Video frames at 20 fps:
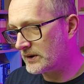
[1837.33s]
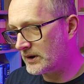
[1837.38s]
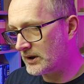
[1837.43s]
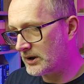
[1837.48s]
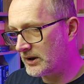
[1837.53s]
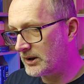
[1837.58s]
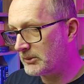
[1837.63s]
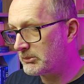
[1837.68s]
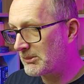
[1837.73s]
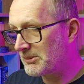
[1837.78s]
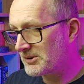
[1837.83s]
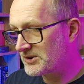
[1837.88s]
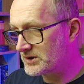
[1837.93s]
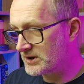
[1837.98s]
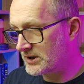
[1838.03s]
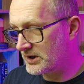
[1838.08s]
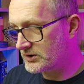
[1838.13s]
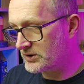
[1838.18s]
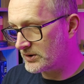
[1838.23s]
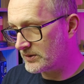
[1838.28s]
published in
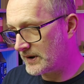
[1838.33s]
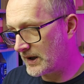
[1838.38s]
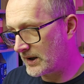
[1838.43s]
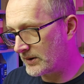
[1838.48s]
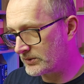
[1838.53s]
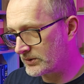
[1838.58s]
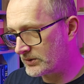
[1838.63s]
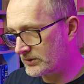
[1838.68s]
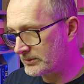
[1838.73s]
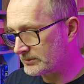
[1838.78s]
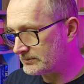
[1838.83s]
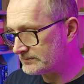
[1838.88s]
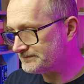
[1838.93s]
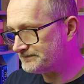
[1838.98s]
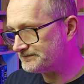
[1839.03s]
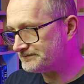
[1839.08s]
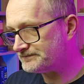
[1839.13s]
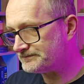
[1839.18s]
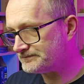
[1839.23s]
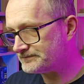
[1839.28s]
the year 2000.
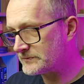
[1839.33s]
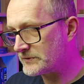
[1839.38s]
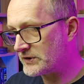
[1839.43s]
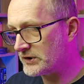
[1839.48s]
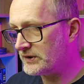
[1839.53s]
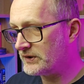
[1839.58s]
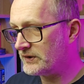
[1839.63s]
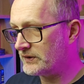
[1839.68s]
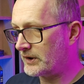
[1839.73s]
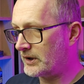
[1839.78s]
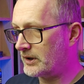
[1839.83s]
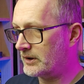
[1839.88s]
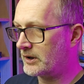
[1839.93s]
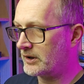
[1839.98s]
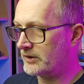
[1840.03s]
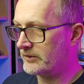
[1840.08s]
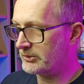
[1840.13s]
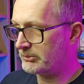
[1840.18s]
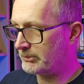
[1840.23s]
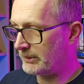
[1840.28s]
So this is a
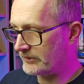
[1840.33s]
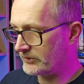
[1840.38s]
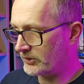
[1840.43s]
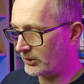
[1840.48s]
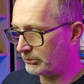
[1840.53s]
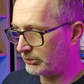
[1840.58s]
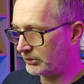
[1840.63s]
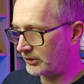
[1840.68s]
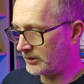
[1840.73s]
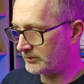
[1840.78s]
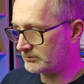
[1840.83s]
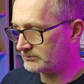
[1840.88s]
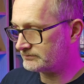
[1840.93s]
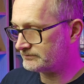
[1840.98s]
kind of space opera